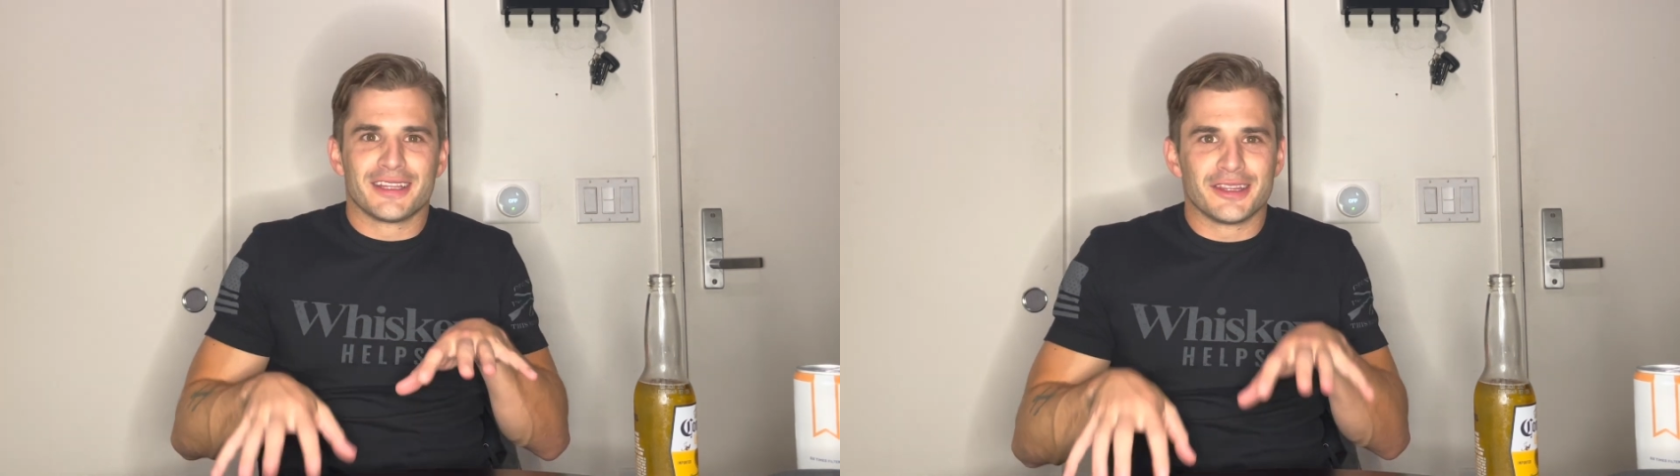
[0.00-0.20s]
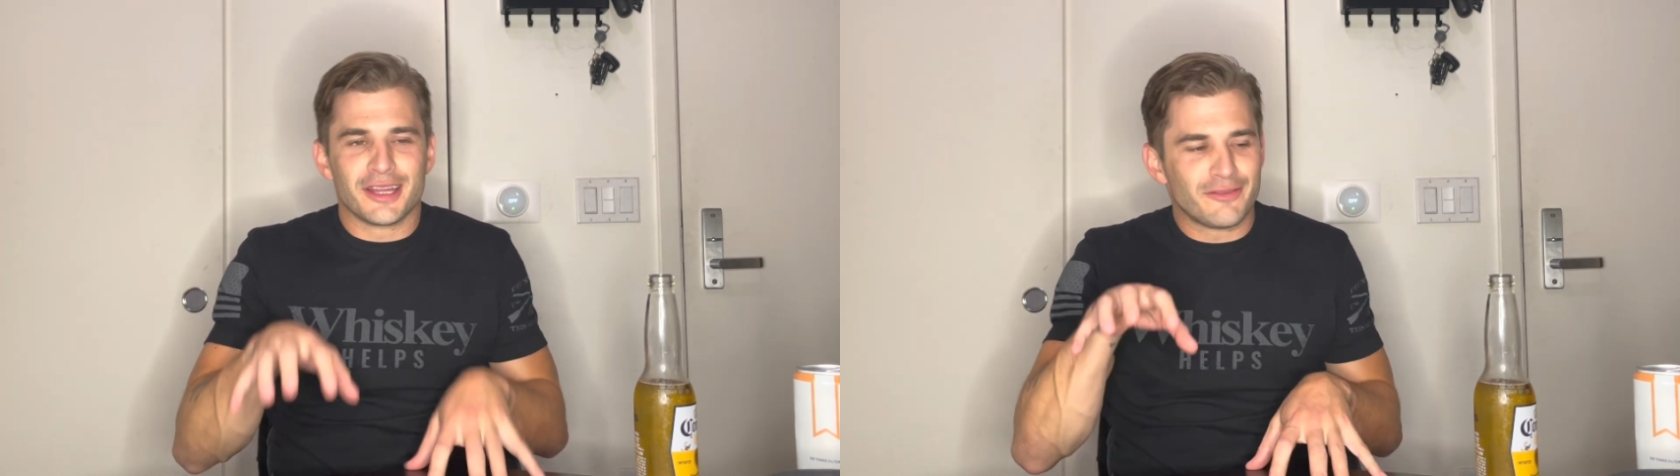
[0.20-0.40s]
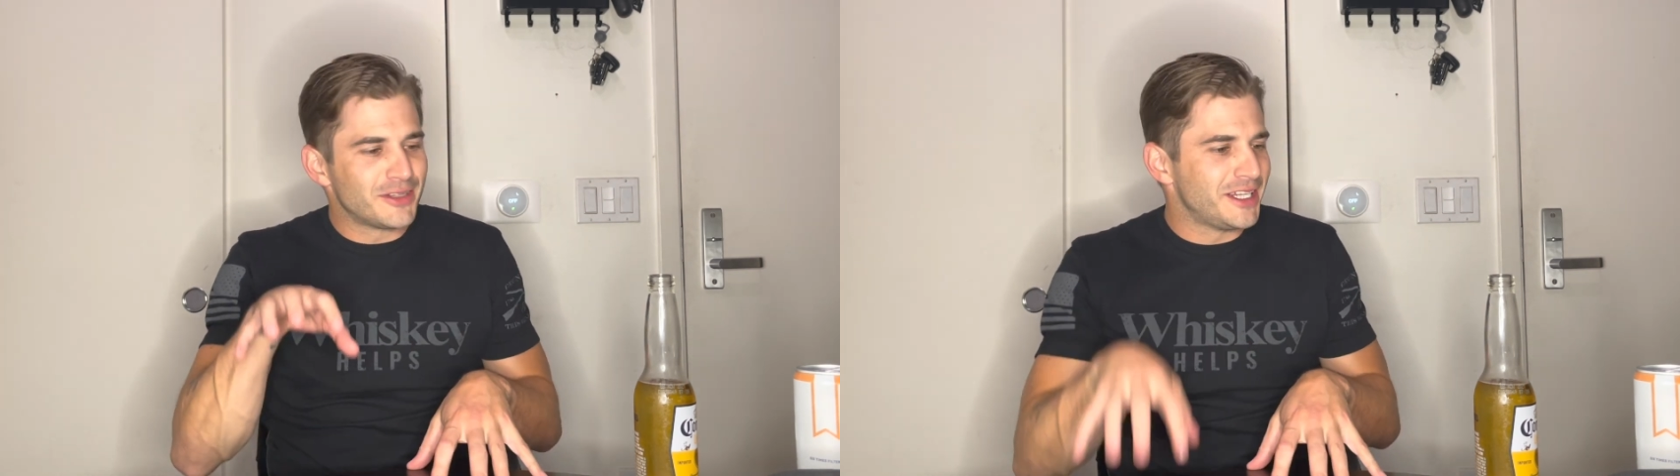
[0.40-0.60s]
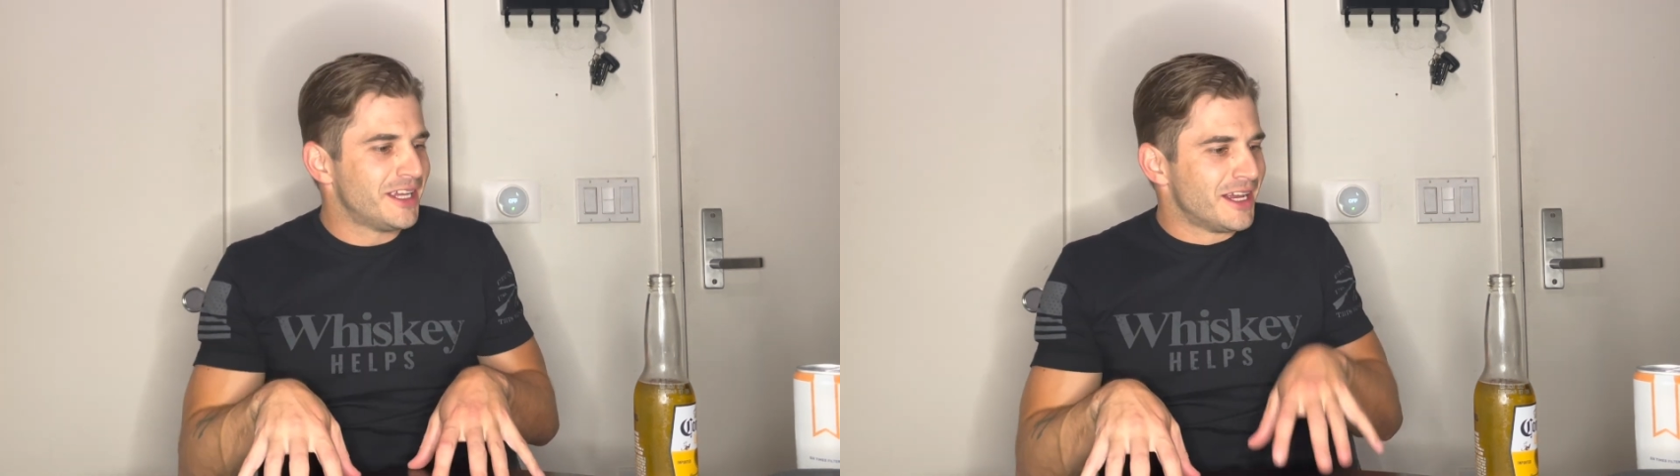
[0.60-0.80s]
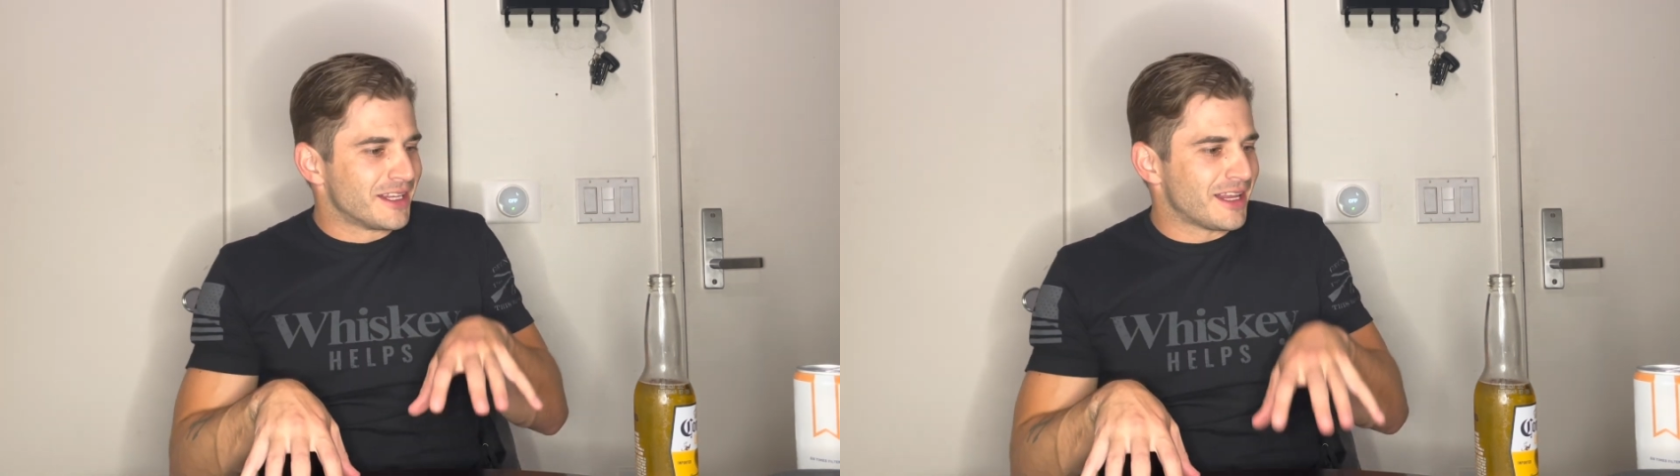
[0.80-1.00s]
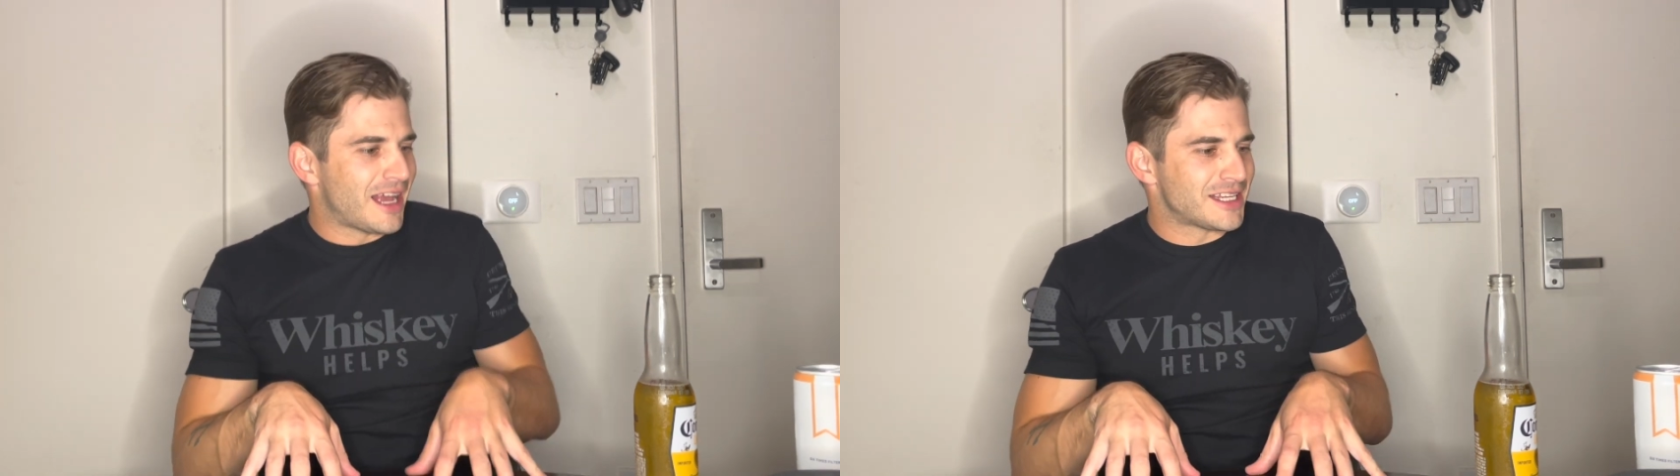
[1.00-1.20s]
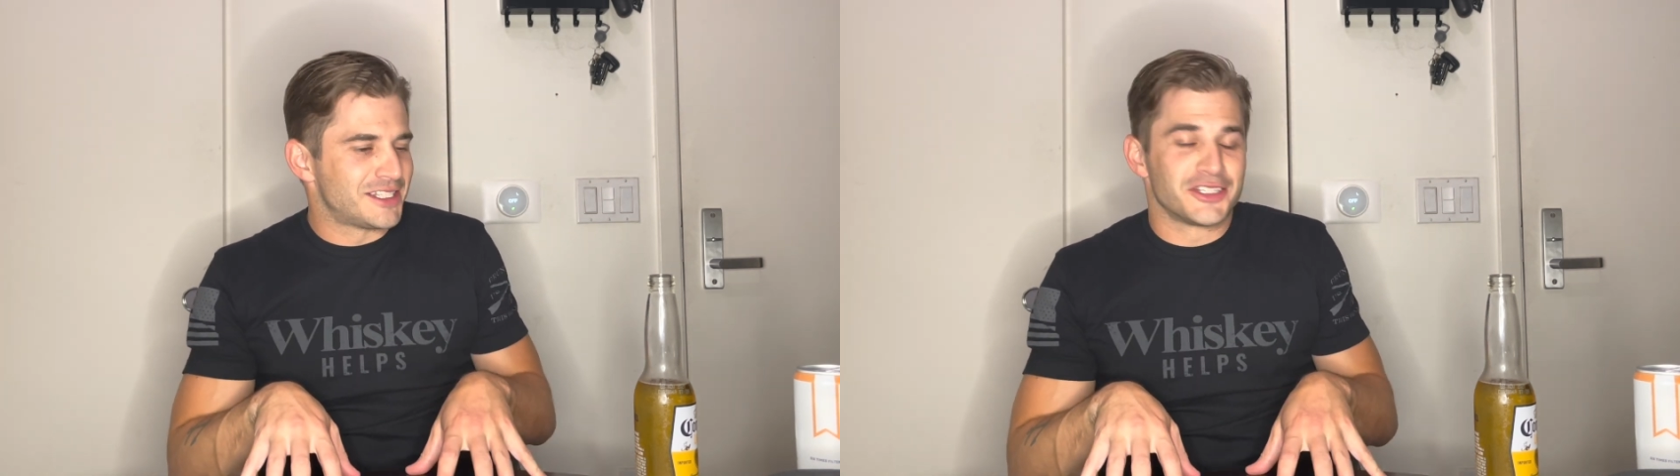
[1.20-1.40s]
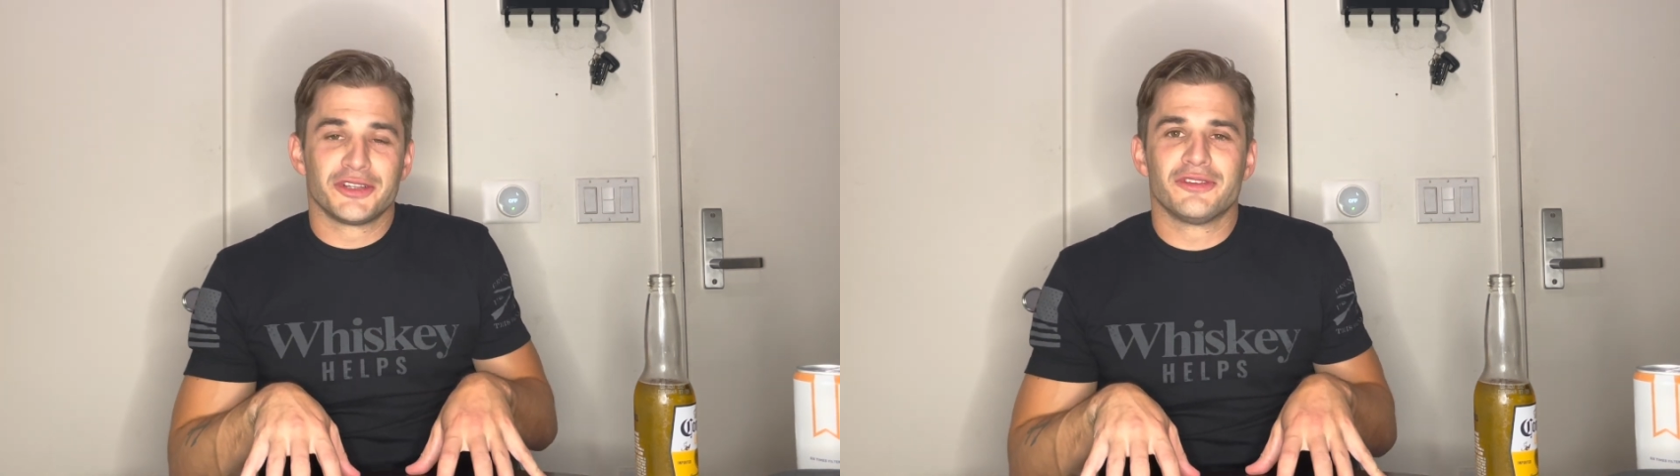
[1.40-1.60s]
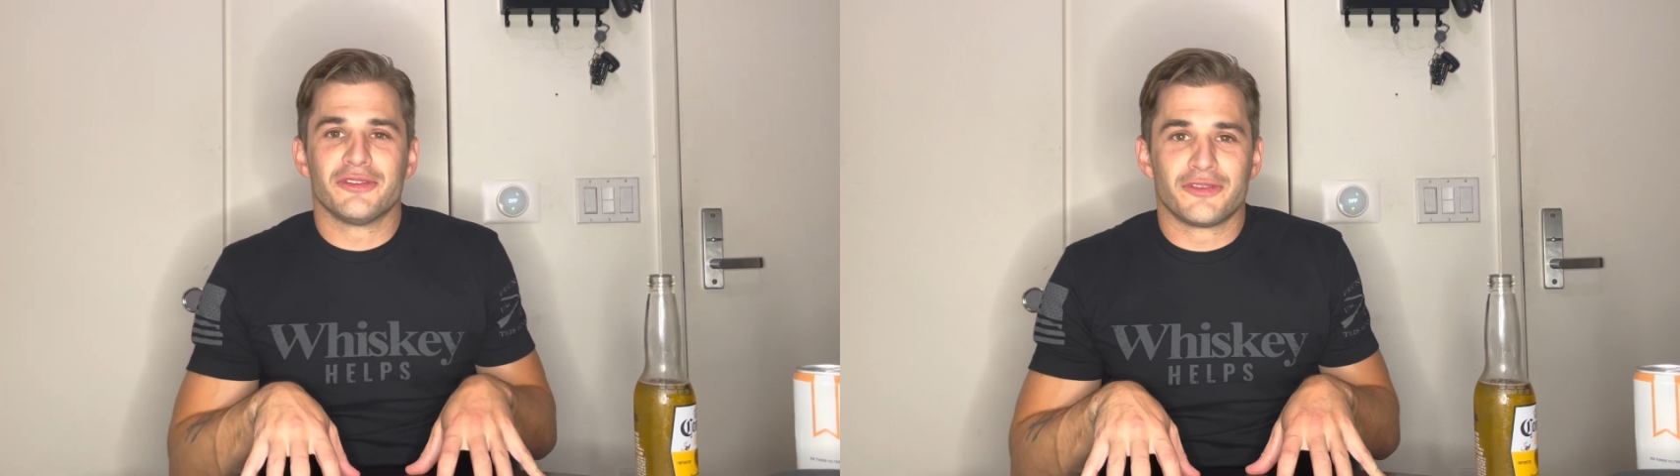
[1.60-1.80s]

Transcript: lovely last edition